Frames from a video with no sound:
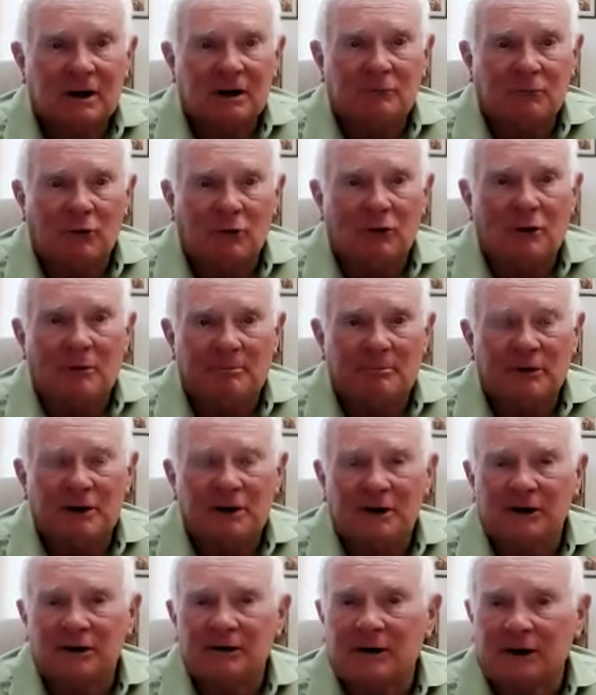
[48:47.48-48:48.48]
It will
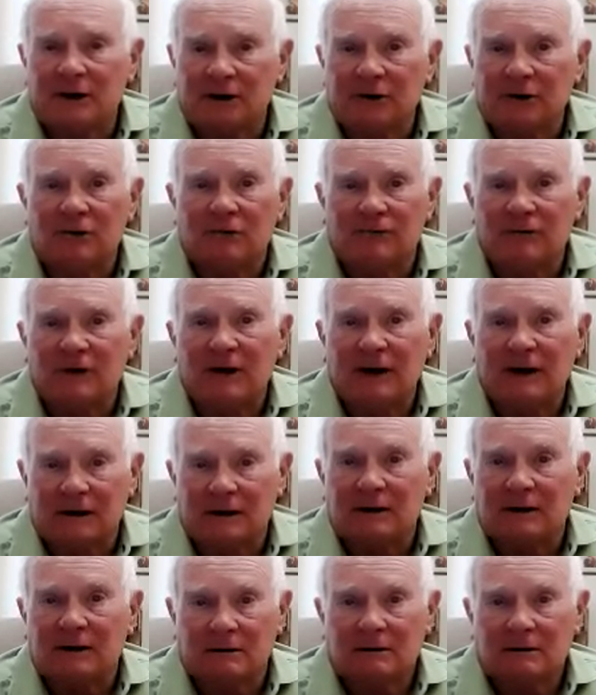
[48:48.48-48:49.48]
appear there. You'll find
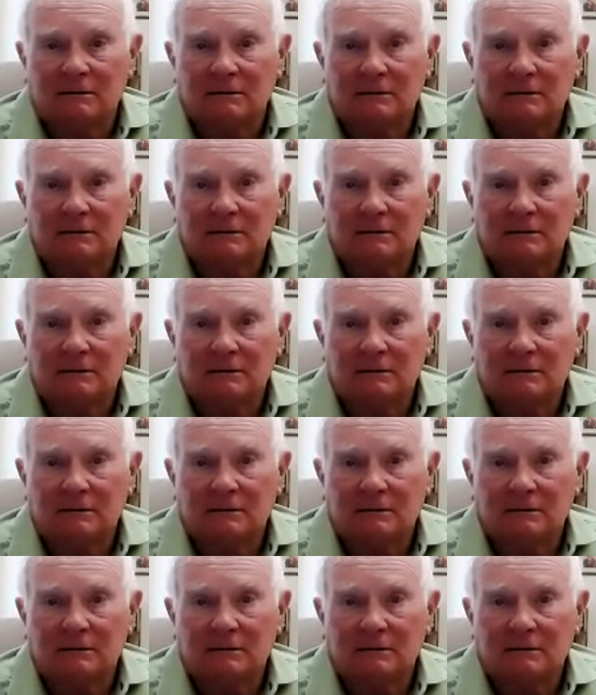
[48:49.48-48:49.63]
it.